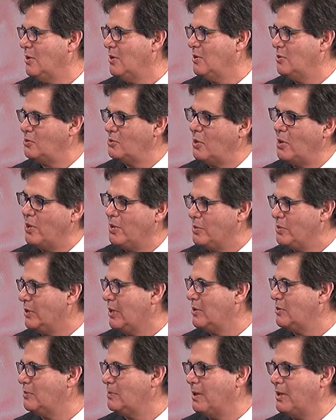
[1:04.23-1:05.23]
So I always
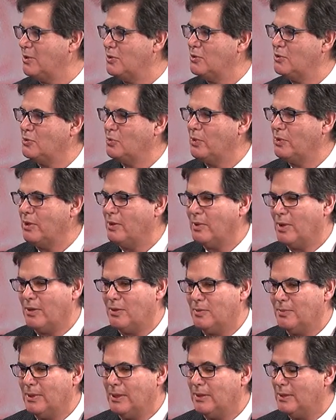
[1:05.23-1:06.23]
ask patients, would they
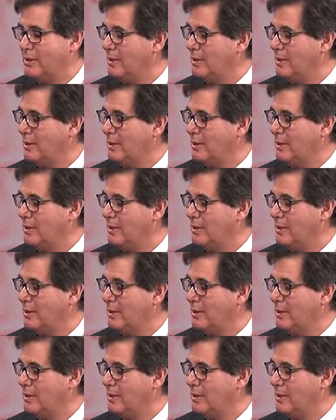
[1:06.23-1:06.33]
rather be in